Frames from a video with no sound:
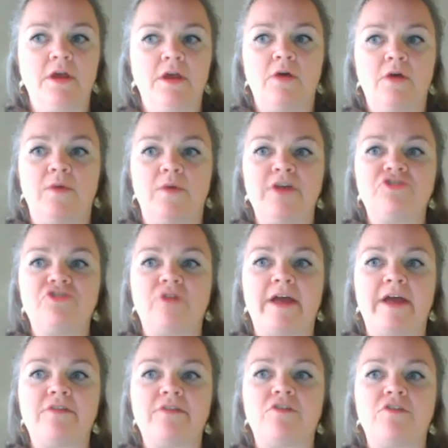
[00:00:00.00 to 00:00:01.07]
We are
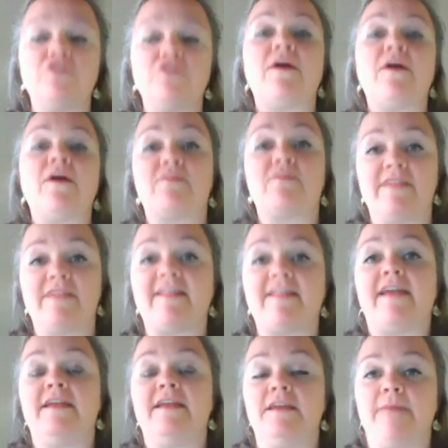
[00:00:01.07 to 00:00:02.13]
trying to, as we say
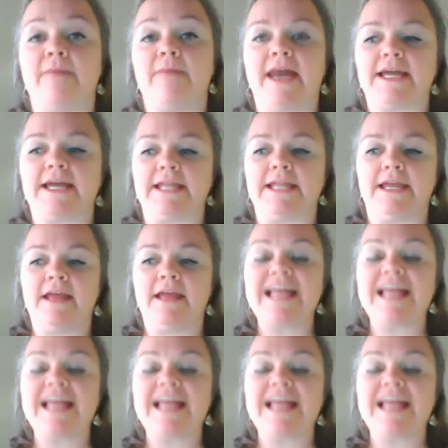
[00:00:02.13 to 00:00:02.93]
idiomatically,